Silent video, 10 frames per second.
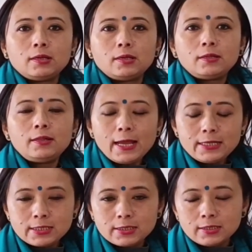
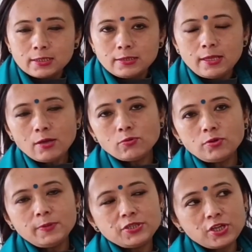that there
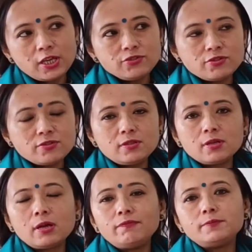would be changes in the
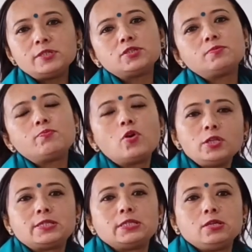governmental
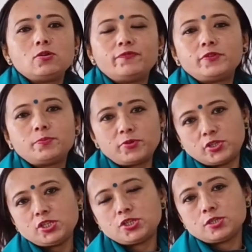policy of the
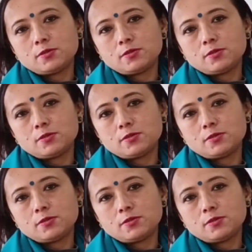British.